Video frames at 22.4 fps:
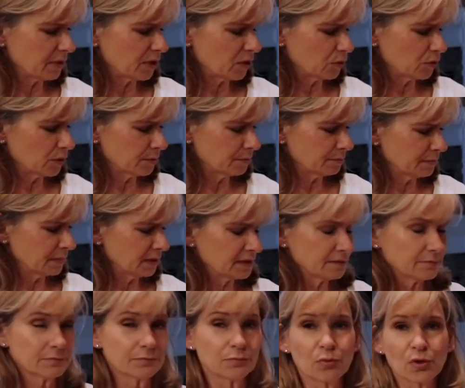
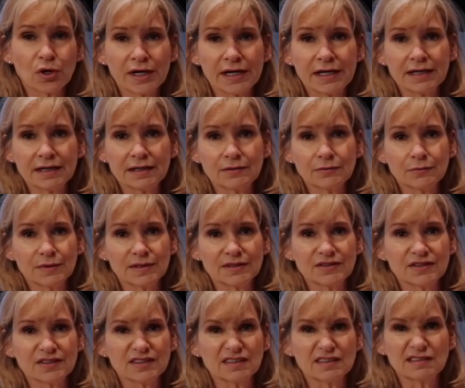Bodum brand,
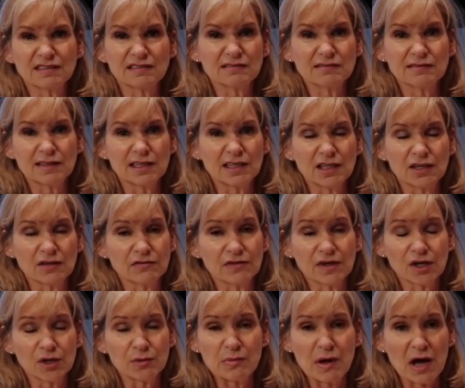which is, you know,
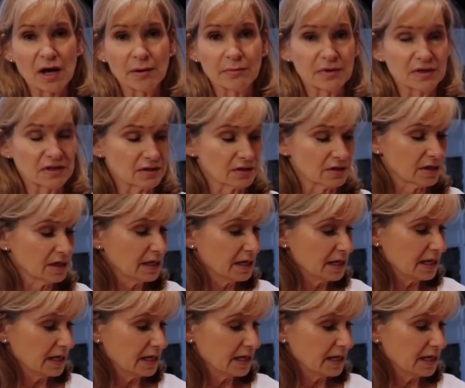very popular.